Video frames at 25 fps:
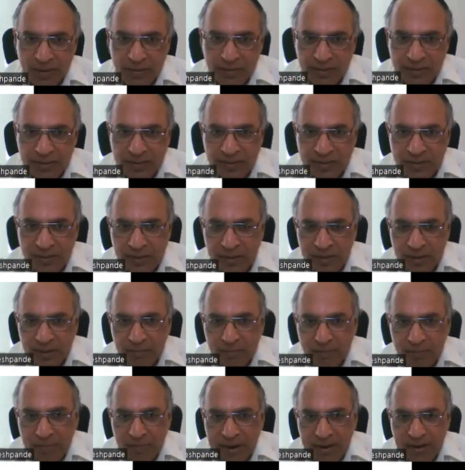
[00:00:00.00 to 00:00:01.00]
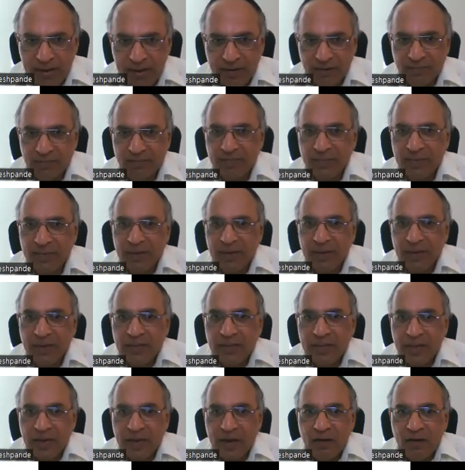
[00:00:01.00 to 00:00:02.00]
This is the main.
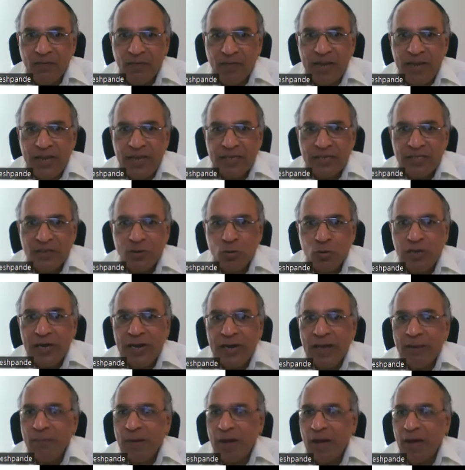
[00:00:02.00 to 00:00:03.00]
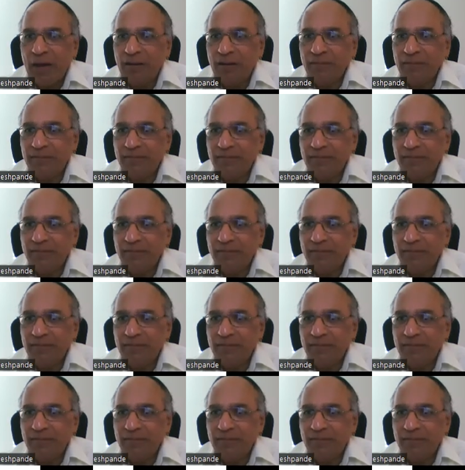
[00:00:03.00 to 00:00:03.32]
The covering is neurilemma.